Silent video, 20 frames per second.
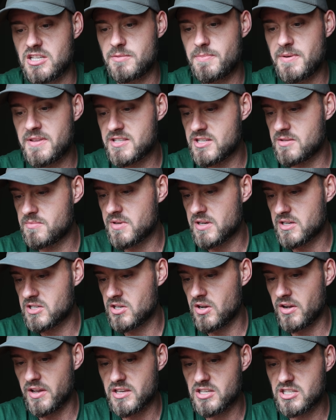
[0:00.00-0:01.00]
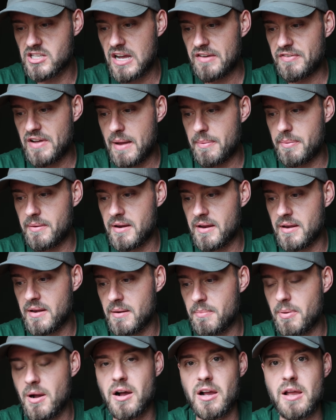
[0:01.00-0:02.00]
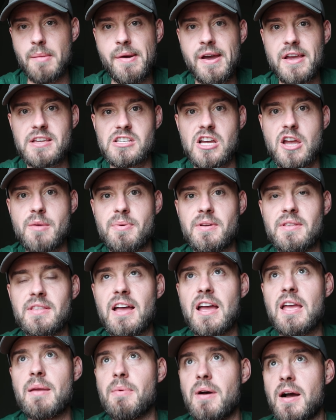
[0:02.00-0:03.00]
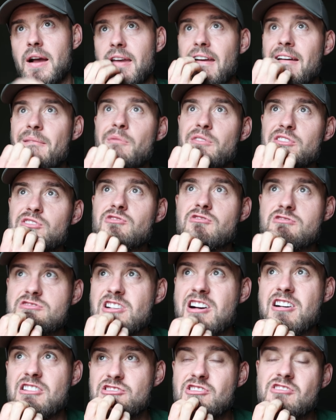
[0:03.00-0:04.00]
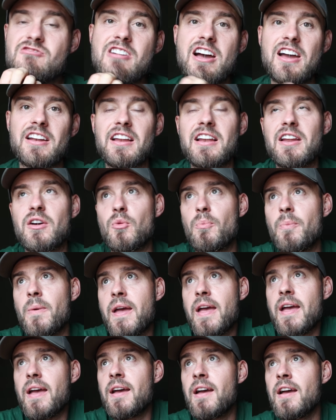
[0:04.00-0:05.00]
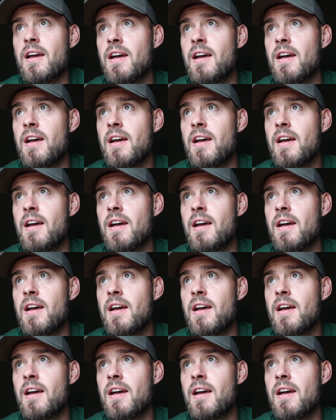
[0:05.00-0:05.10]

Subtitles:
There's been some exciting stuff happening in the Parker-Bates Open Day, but again we'll sort of touch on that in a little bit.